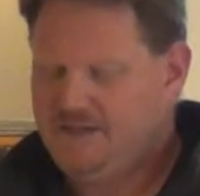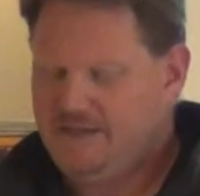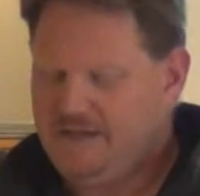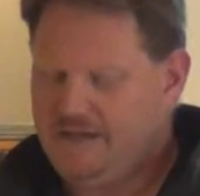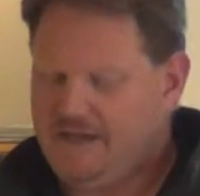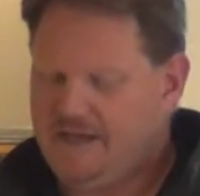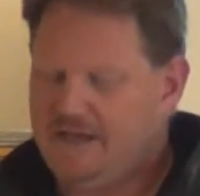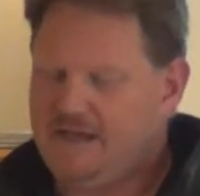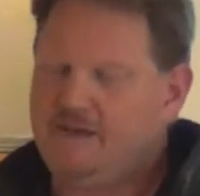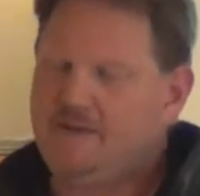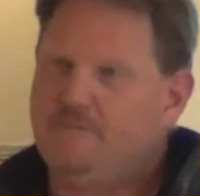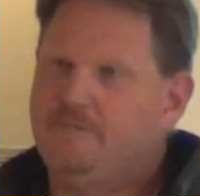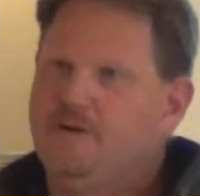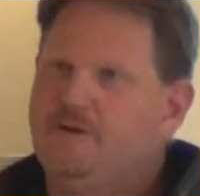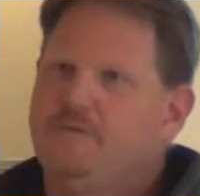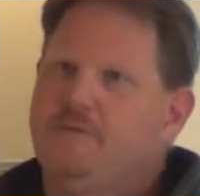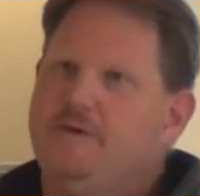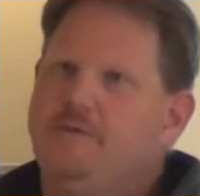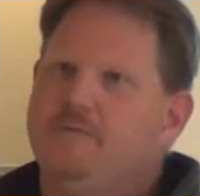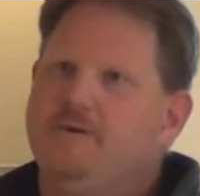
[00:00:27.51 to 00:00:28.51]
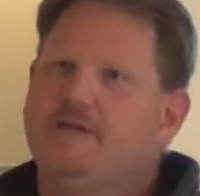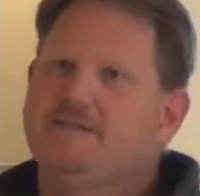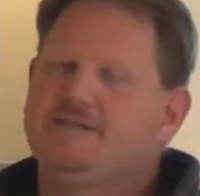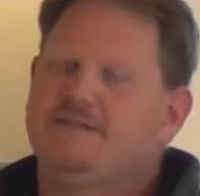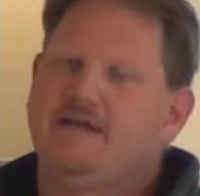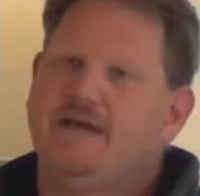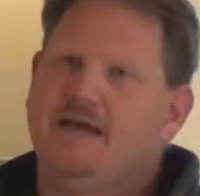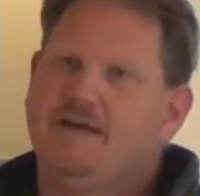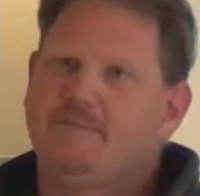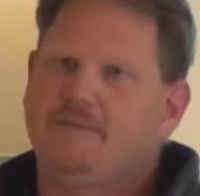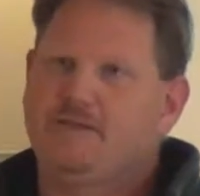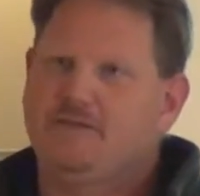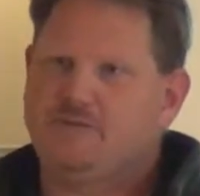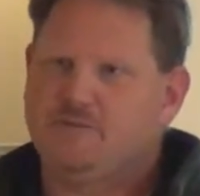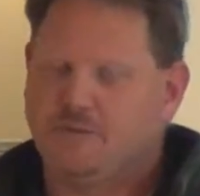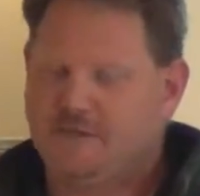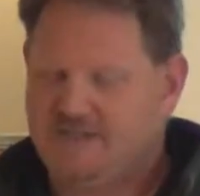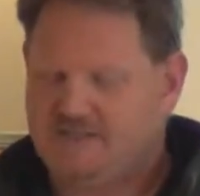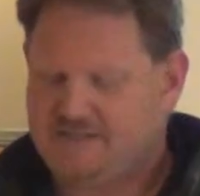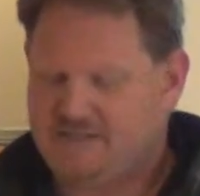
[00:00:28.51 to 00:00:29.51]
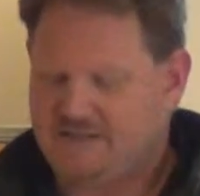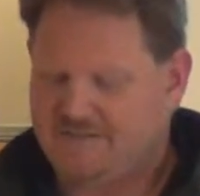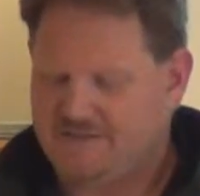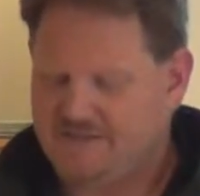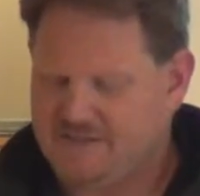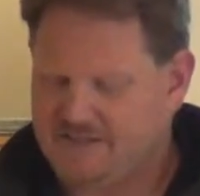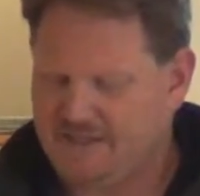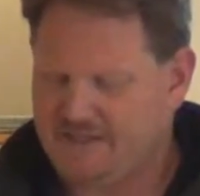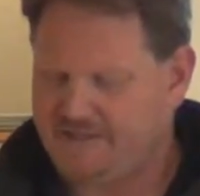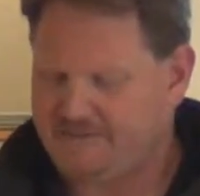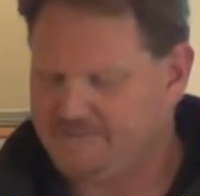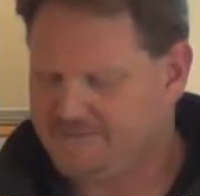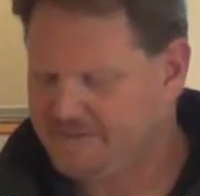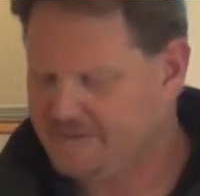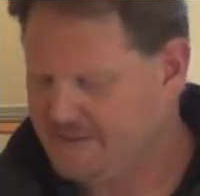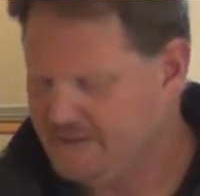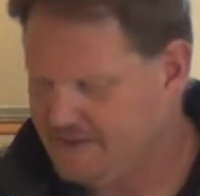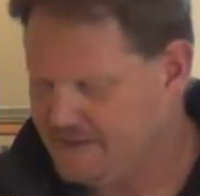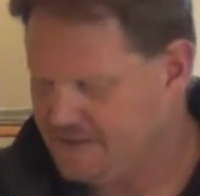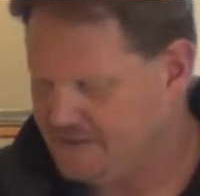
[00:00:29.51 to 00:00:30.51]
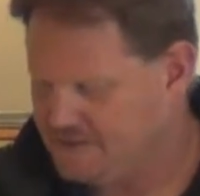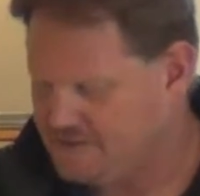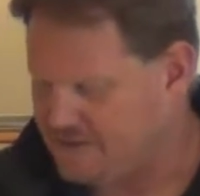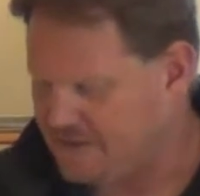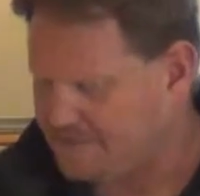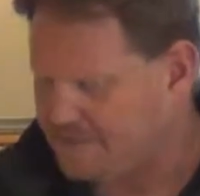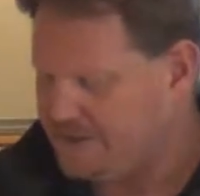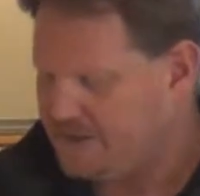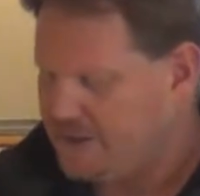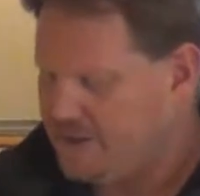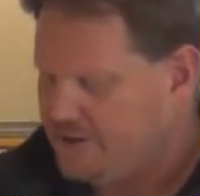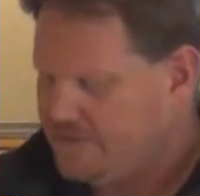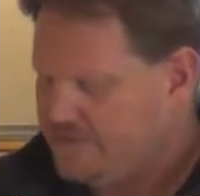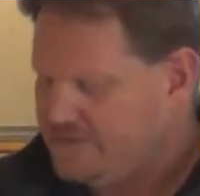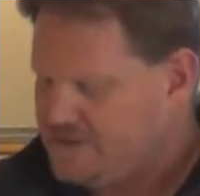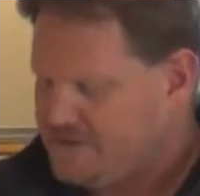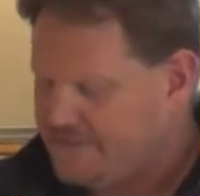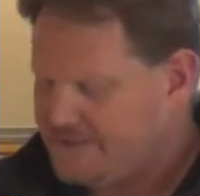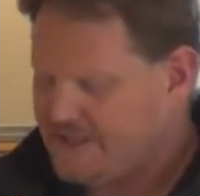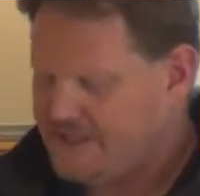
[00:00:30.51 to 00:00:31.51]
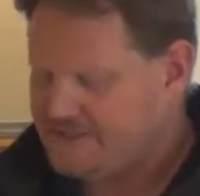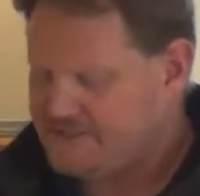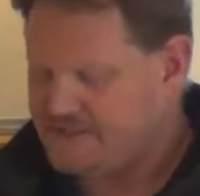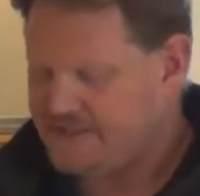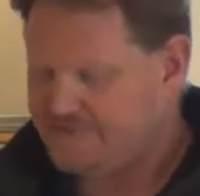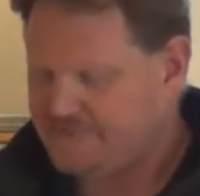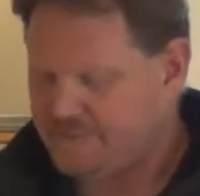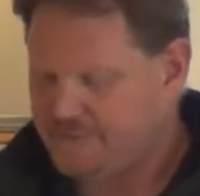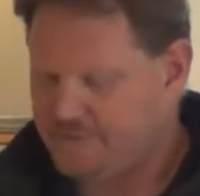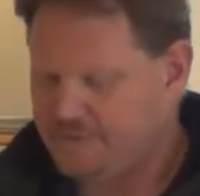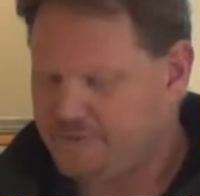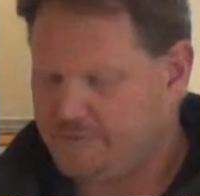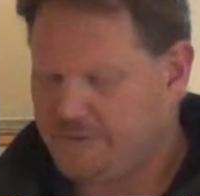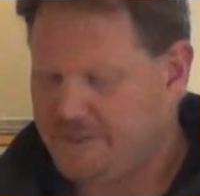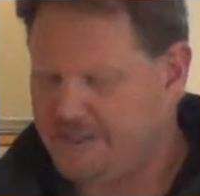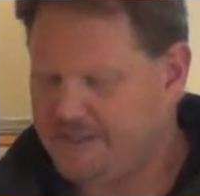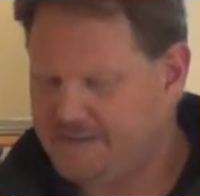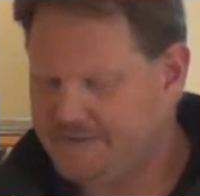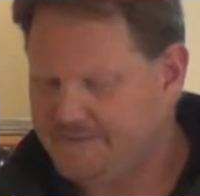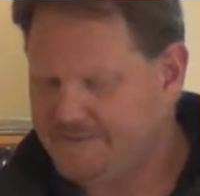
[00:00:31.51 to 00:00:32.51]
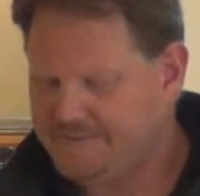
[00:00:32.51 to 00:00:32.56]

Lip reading: and what we want to happen in 2017. So I'm going to go over some of that stuff real quick.